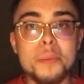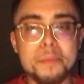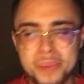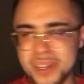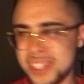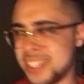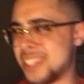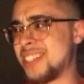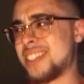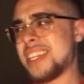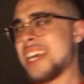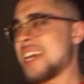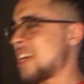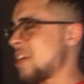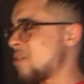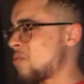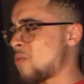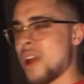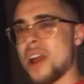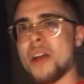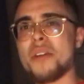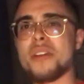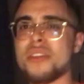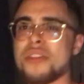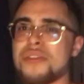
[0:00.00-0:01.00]
But second
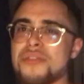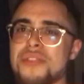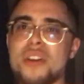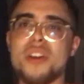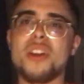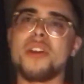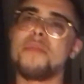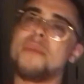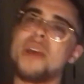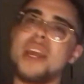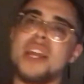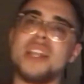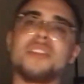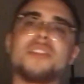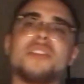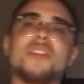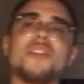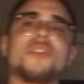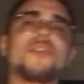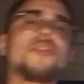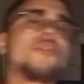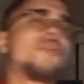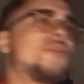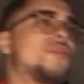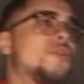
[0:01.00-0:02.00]
round and third, man,
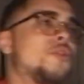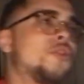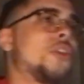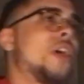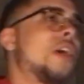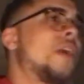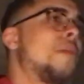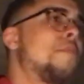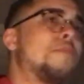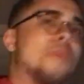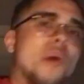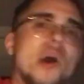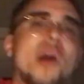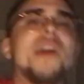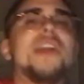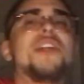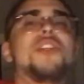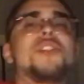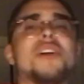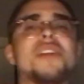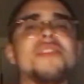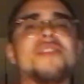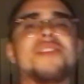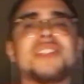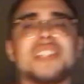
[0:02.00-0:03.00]
they're just trying to bar
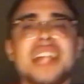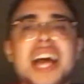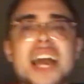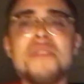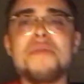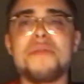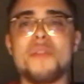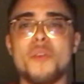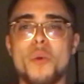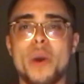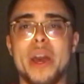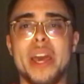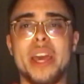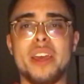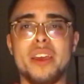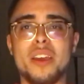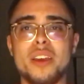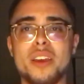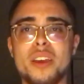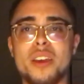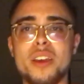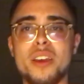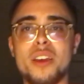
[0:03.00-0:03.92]
each other's life away.